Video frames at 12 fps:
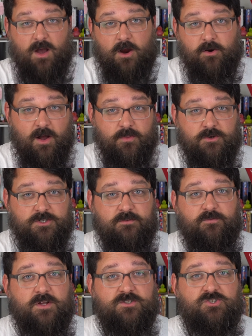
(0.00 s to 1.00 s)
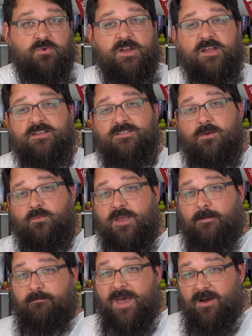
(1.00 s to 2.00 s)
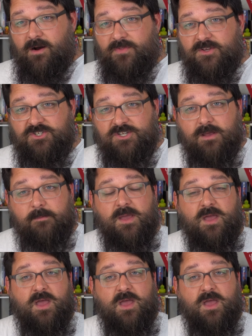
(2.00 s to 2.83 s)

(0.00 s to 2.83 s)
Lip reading: our other 2 friends joining us that we had met on the ship.